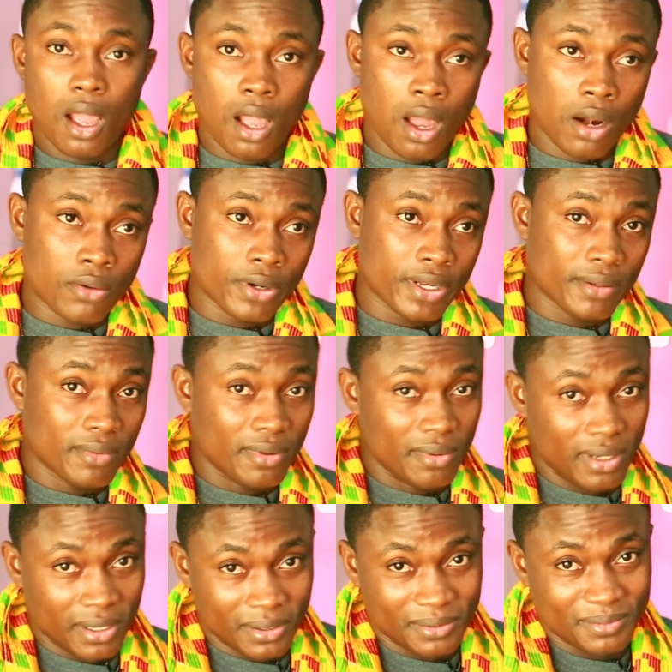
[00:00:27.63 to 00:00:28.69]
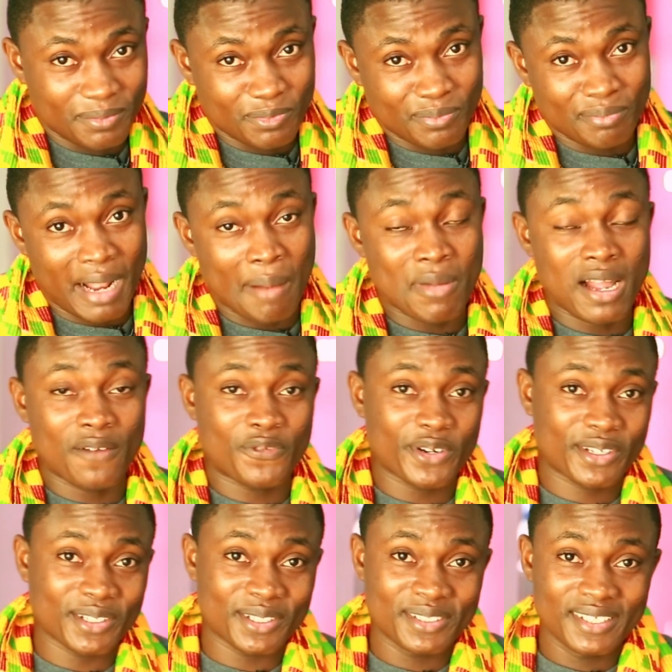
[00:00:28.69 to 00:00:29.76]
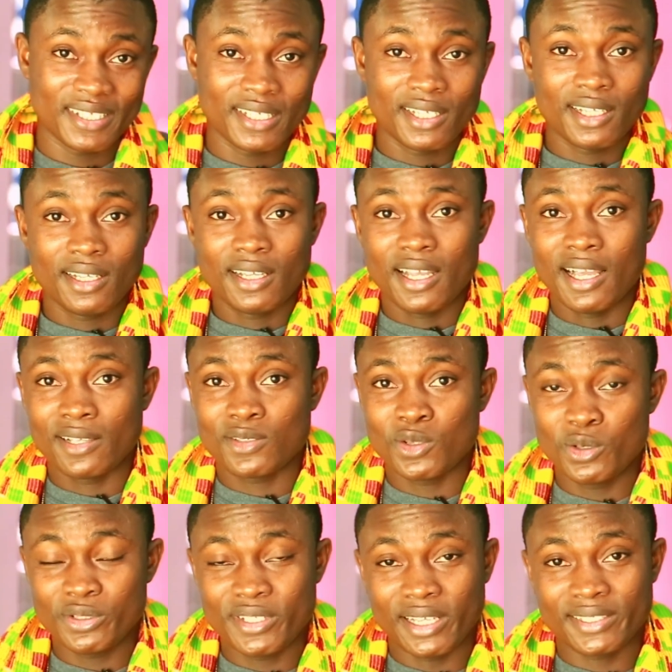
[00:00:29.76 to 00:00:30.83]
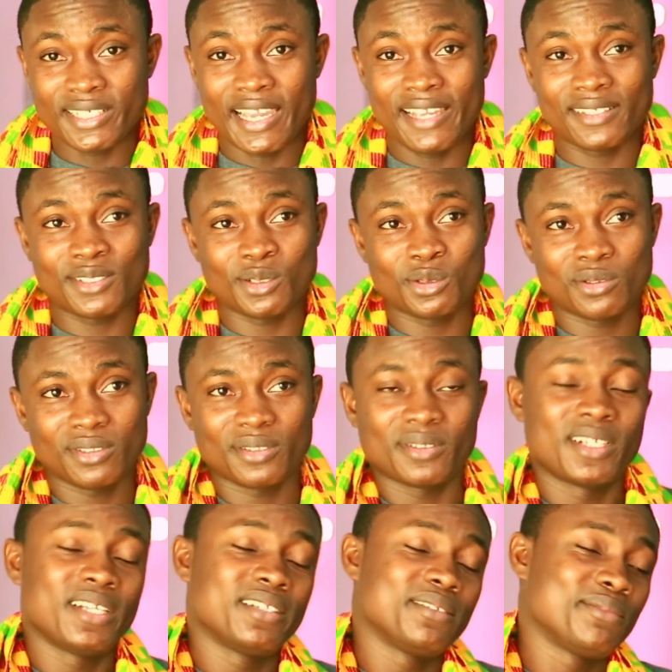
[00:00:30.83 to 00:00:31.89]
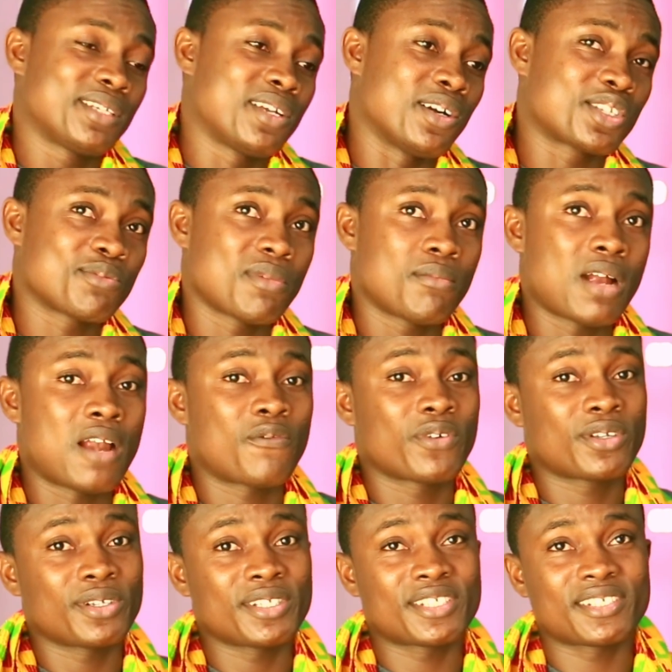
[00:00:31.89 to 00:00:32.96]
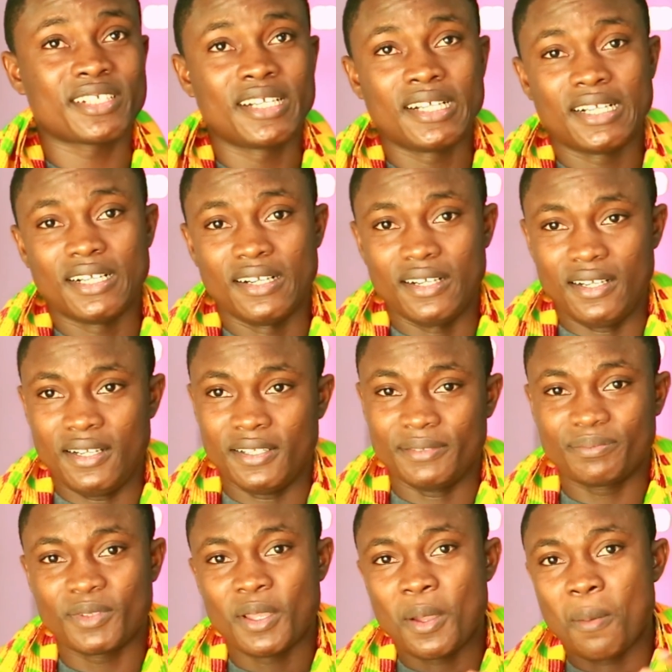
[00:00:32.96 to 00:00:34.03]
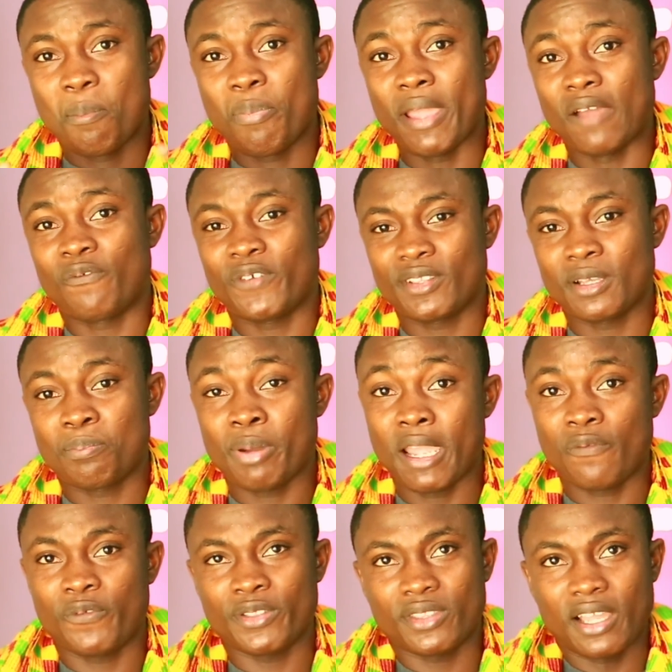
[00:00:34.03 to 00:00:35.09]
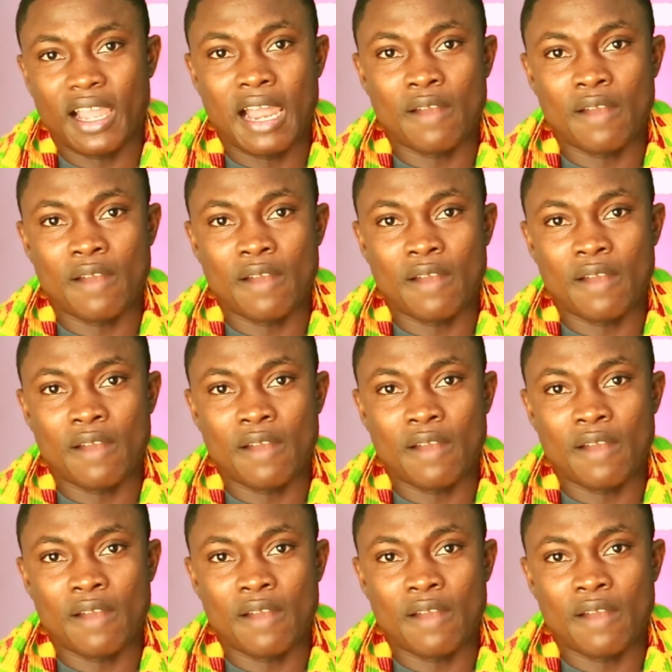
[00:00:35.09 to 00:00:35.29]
All right, Mama Africa. I chose that title because Mama Africa is the perfect